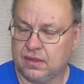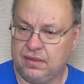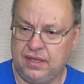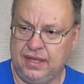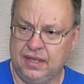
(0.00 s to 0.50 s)

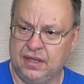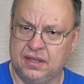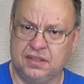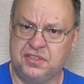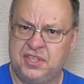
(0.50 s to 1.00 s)

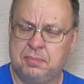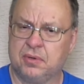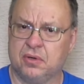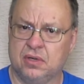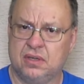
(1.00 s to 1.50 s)
the
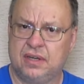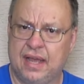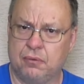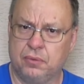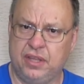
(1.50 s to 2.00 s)
zipper
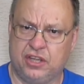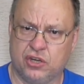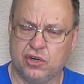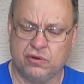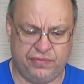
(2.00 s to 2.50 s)
got really
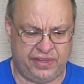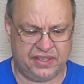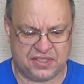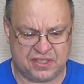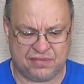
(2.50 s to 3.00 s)
curvy
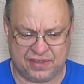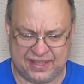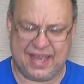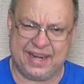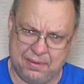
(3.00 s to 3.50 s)
and stuff like
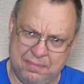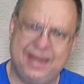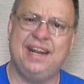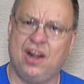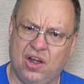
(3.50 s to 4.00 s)
that, and it
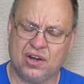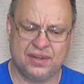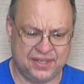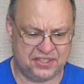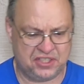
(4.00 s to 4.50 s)
made it
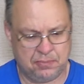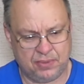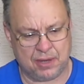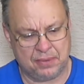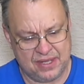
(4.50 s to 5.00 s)
hard to zip
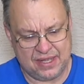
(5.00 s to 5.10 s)
up.